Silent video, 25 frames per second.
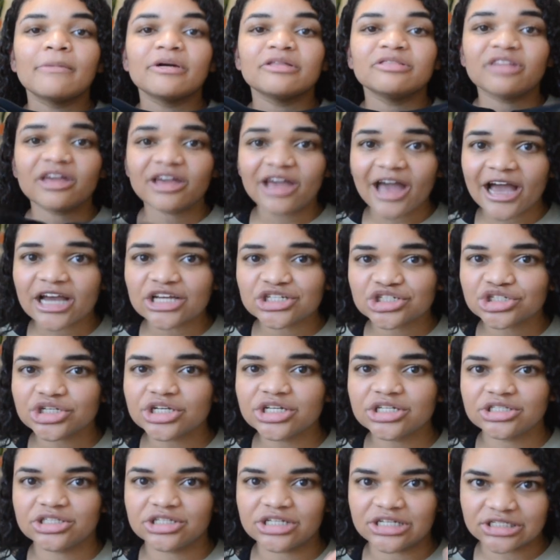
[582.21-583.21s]
They
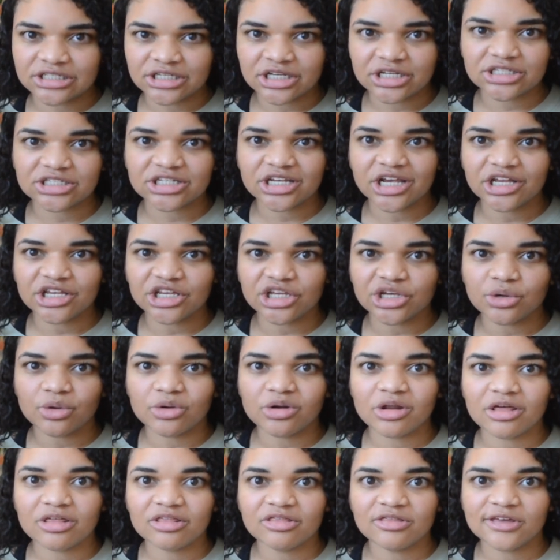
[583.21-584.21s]
actually
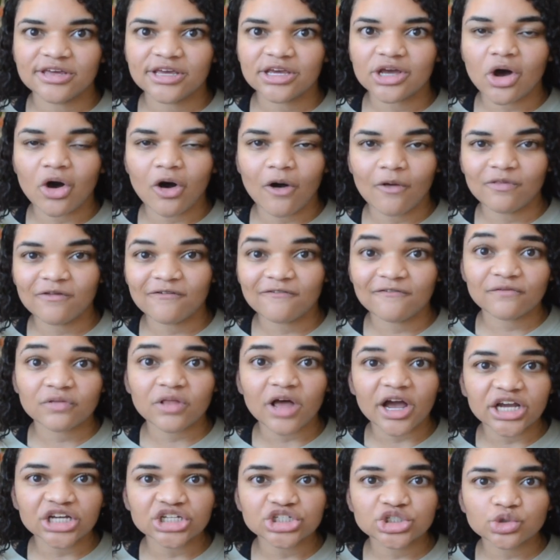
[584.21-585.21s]
discontinued the On the
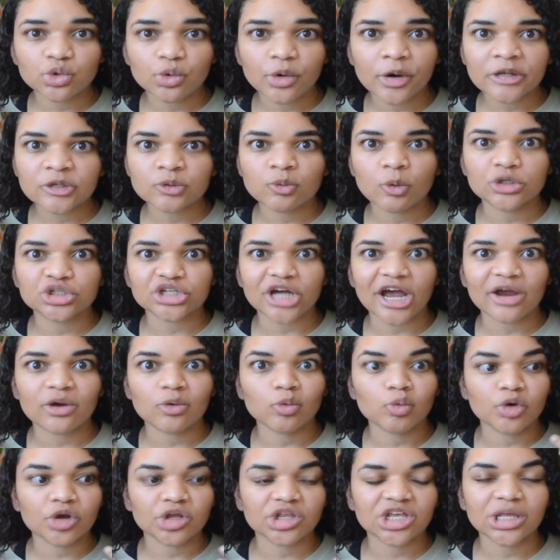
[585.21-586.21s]
Fly shorts, which I
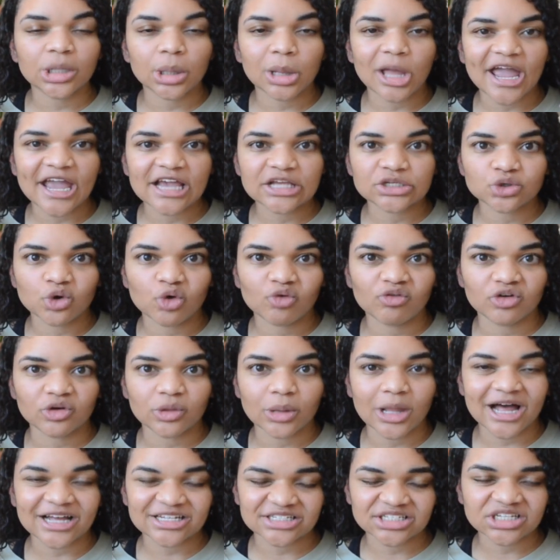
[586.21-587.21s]
really liked over
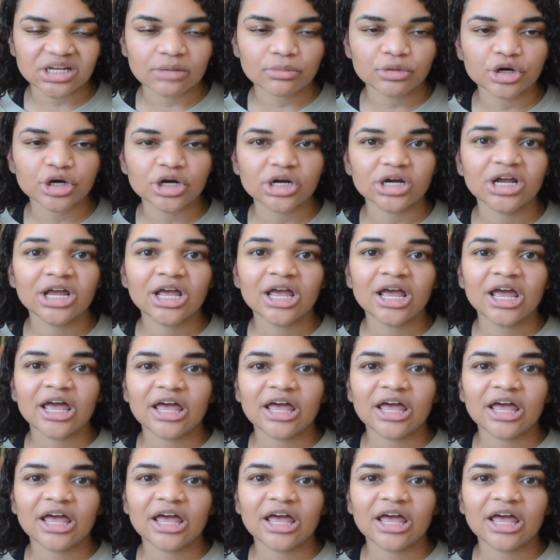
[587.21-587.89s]
last summer.